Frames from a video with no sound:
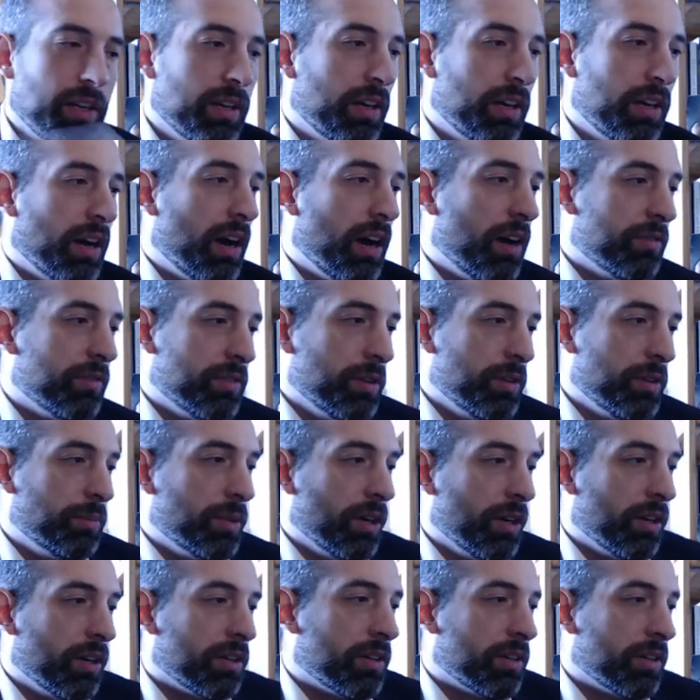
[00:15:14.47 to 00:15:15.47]
of the
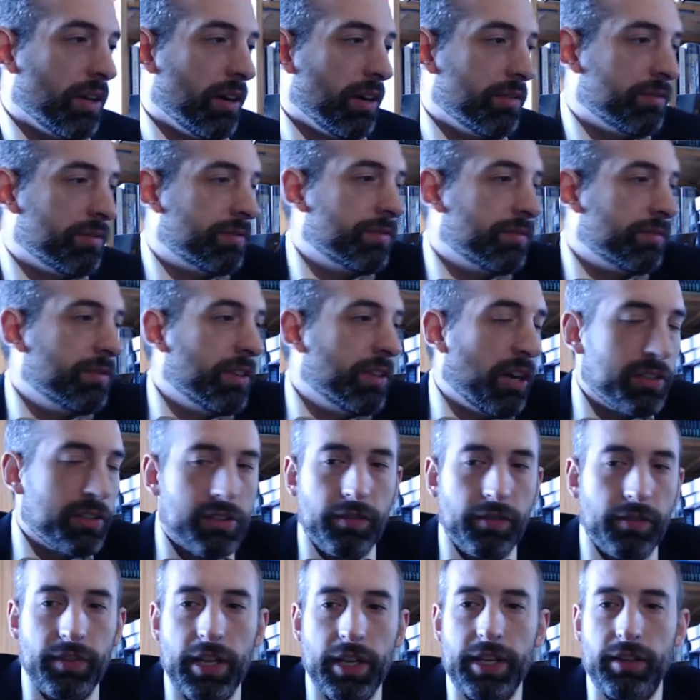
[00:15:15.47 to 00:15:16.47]
book of lots of
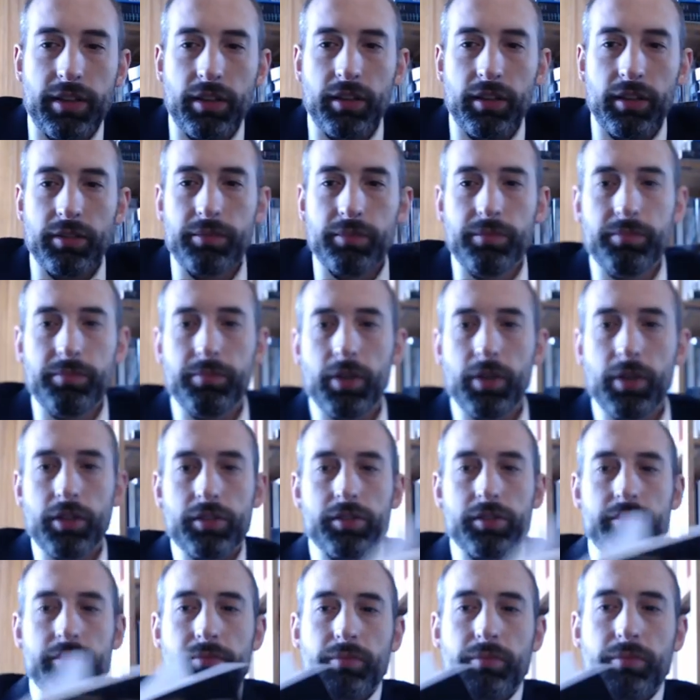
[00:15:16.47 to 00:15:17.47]
little
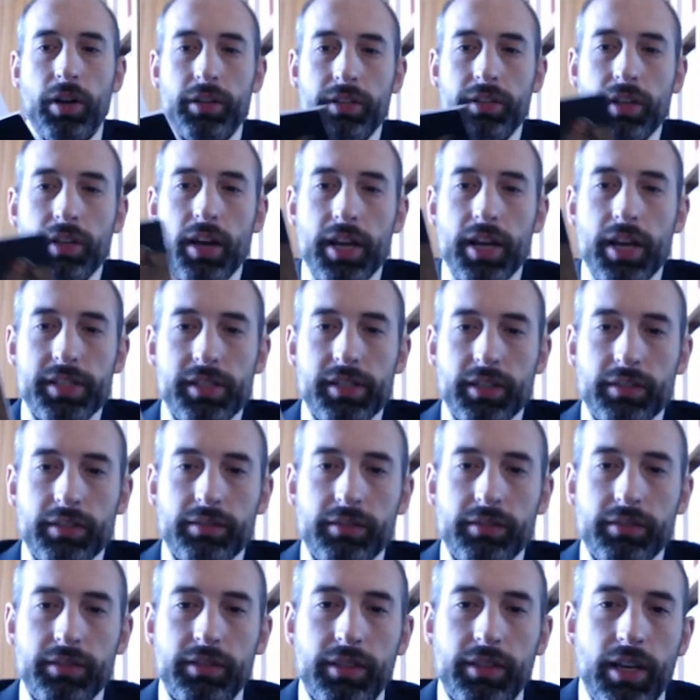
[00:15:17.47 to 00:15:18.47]
books modernizing
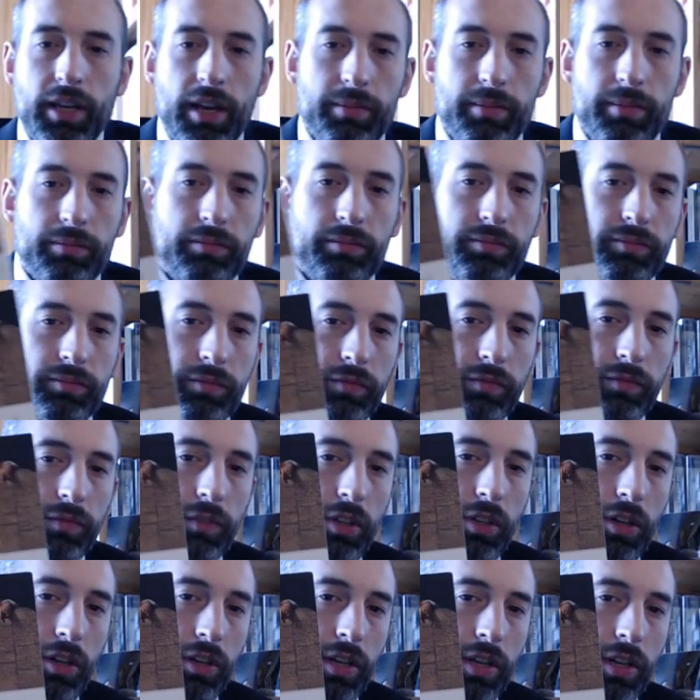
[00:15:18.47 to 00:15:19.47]
um,
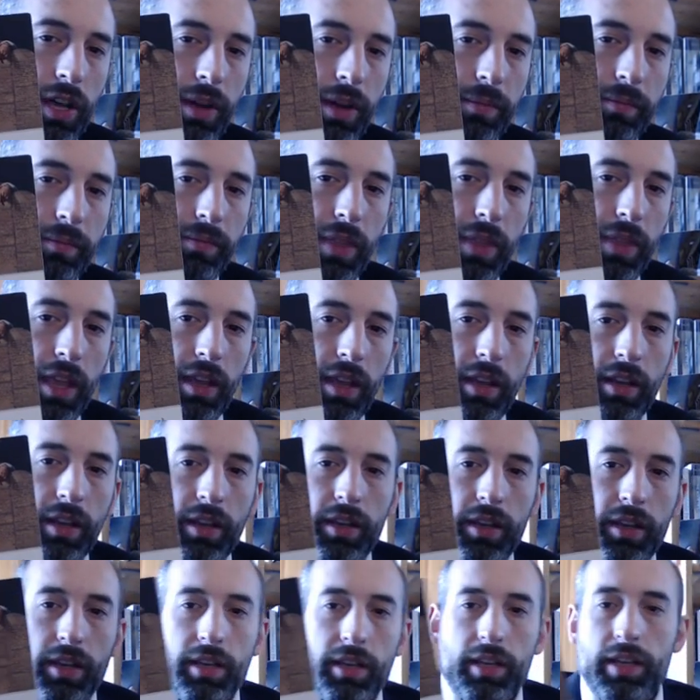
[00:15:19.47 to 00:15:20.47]
Hooker,
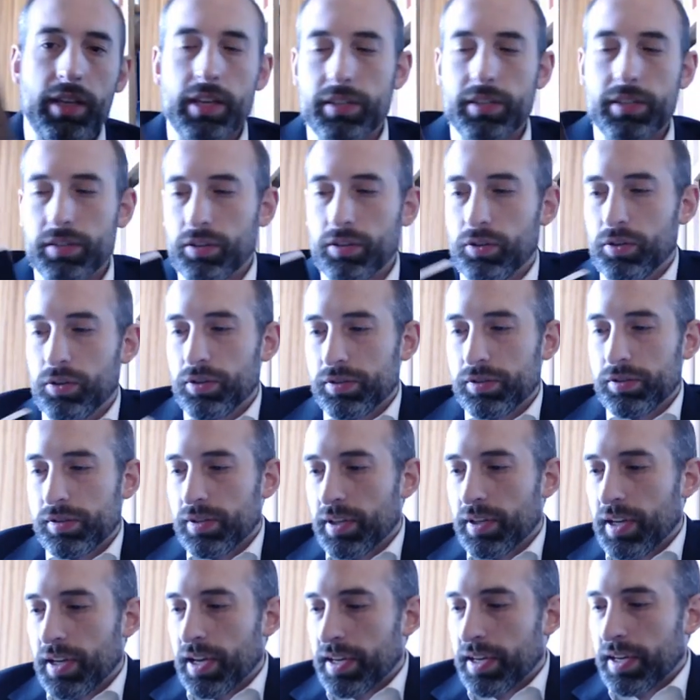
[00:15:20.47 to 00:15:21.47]
his laws.
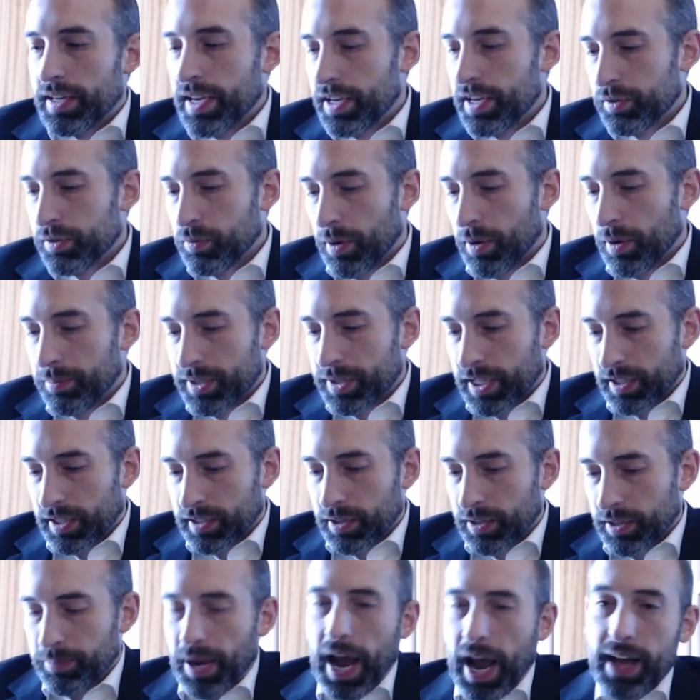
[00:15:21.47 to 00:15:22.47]
And here's one
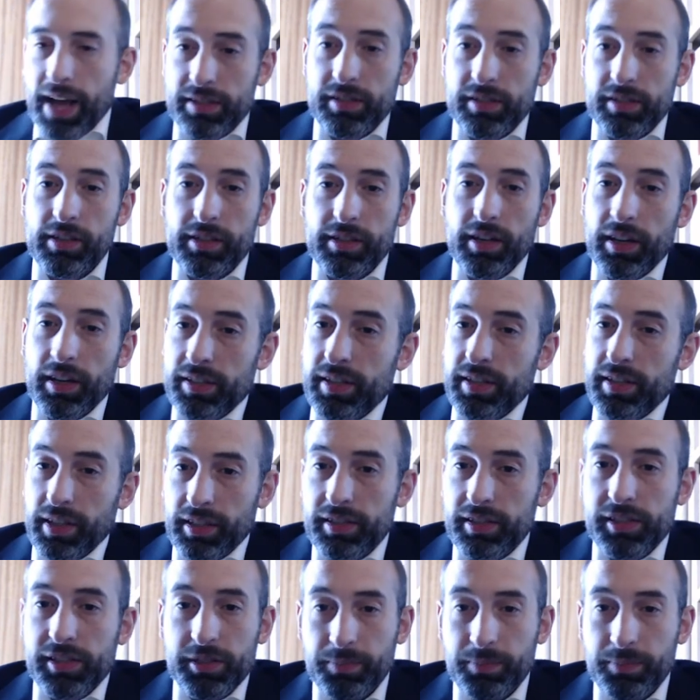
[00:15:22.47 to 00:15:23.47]
particular passage that I think
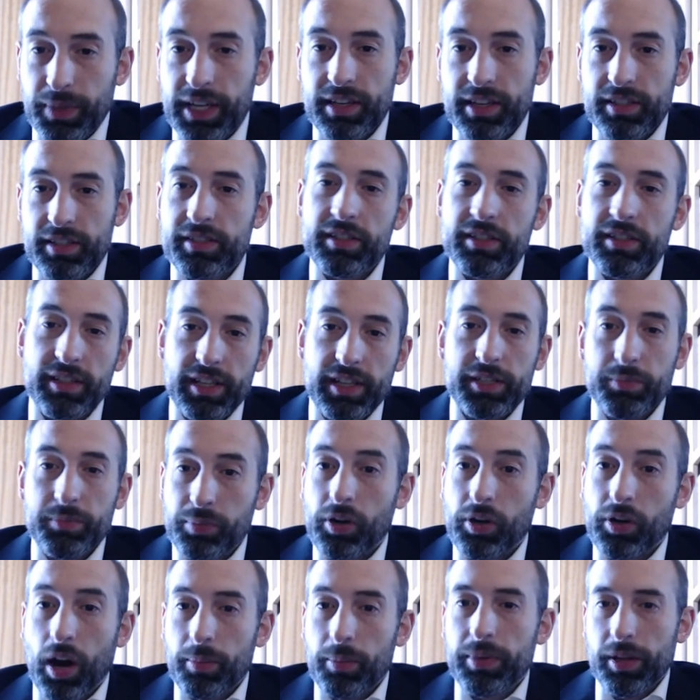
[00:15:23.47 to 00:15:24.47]
speaks to this
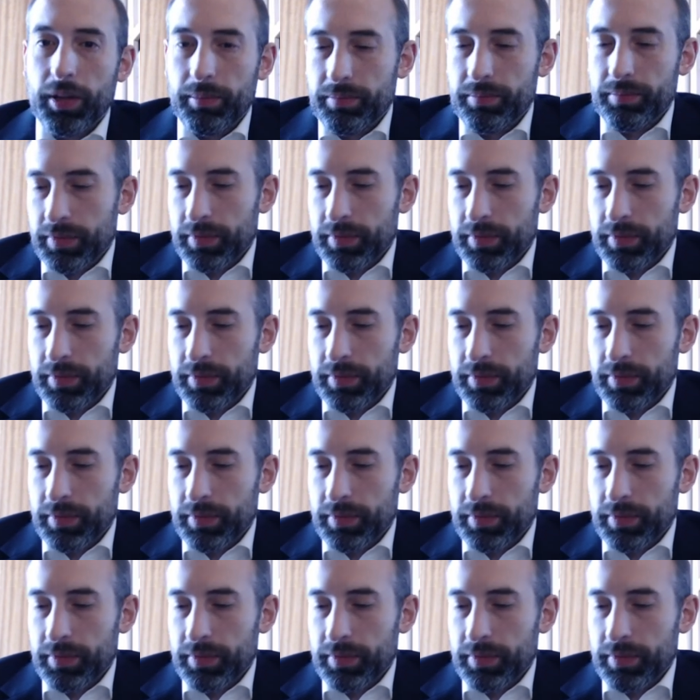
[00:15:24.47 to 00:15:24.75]
problem.